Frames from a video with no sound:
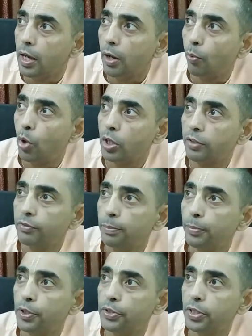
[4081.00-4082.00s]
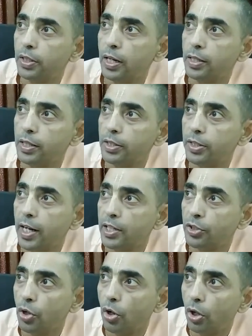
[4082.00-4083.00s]
what if the person
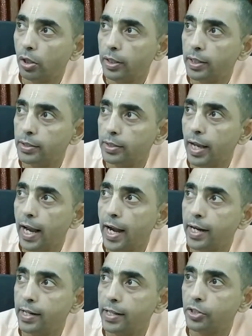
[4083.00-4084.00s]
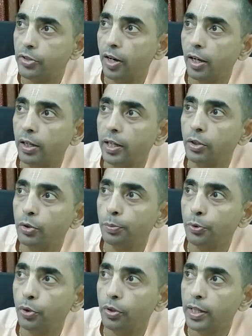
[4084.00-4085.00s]
understands all this and is struggling to
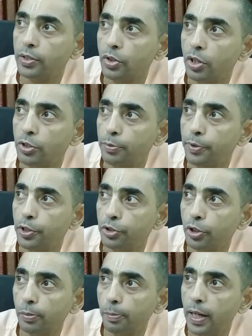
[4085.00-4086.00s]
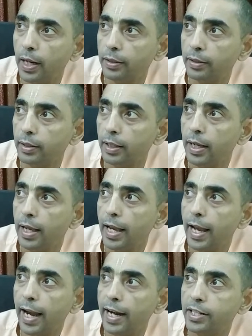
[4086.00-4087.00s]
progress on spiritual path
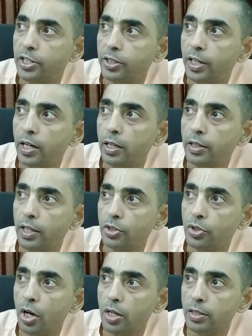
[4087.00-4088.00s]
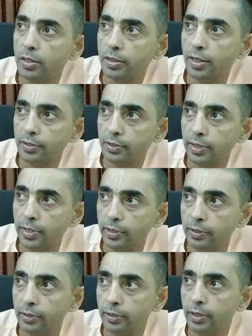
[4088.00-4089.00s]
and still does not
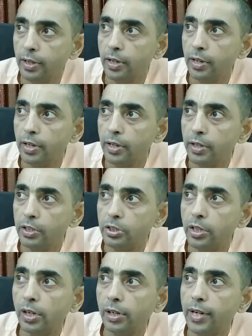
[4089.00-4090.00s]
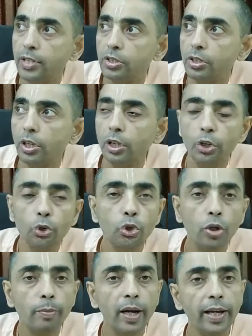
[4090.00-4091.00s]
succeed, still gets
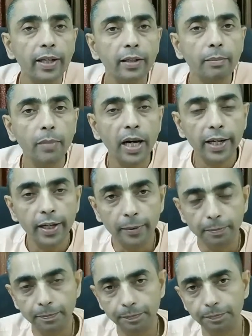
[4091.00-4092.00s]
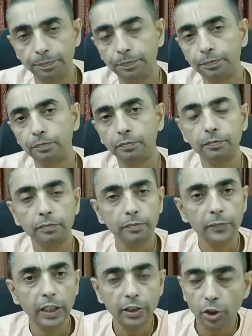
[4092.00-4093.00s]
lured by Maya?
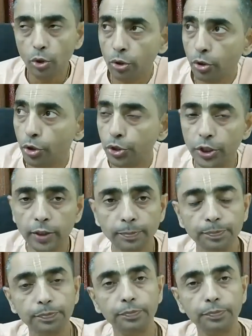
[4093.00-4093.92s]
It's a good question.